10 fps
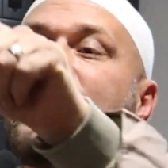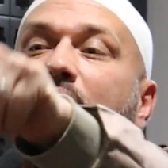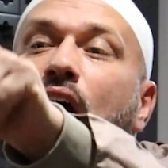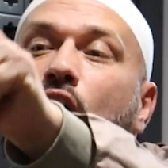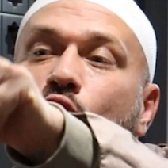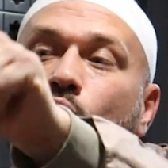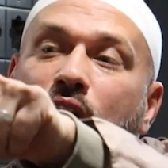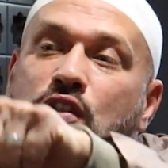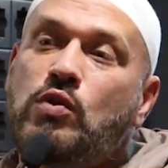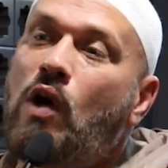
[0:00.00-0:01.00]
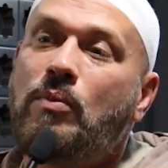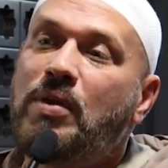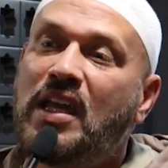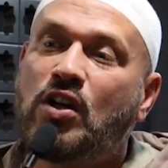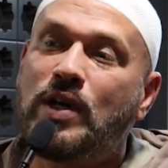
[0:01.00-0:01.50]
They are the ones who are
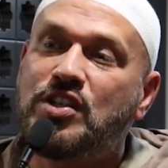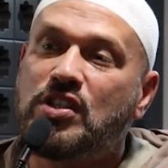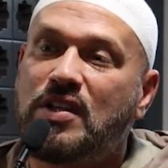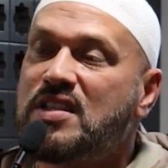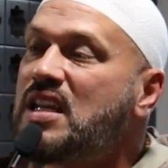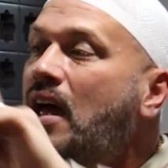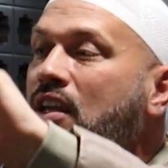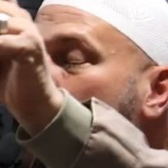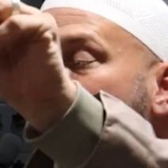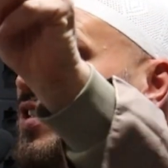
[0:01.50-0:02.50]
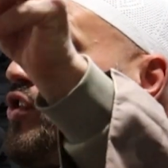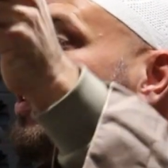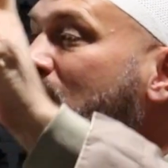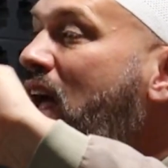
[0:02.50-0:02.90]
being questioned. Question.